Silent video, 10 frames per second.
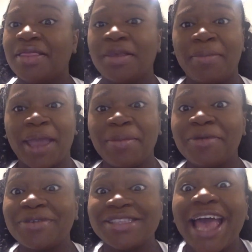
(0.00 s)
the
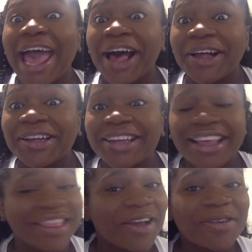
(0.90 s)
baby was out,
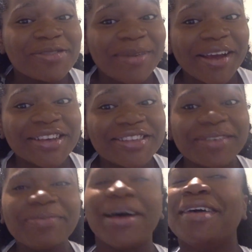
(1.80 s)
and there was Mary
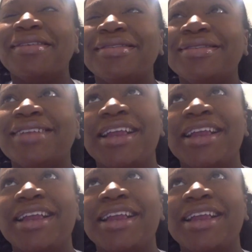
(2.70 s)
Simone.